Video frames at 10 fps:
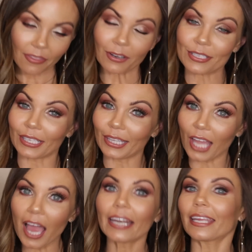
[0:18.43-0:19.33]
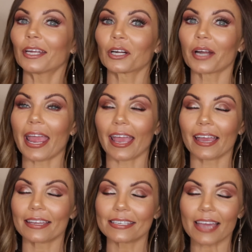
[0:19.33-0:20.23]
There's a lot here
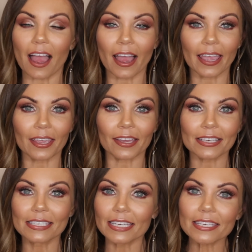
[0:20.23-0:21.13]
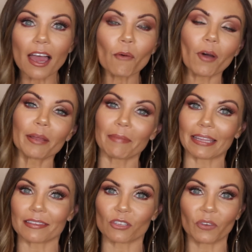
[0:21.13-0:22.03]
and I did not want to
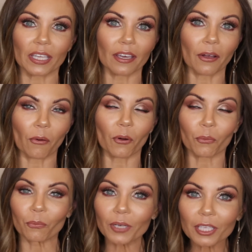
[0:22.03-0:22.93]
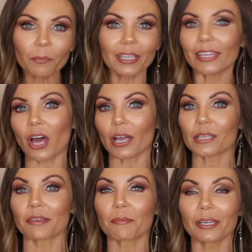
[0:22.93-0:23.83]
make this video really, really
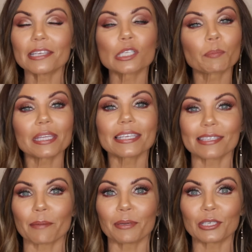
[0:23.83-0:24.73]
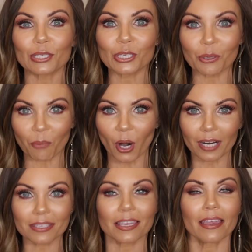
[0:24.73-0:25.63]
long, so I'm going to split this up into two
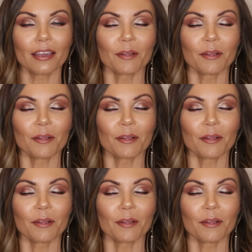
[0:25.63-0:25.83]
parts.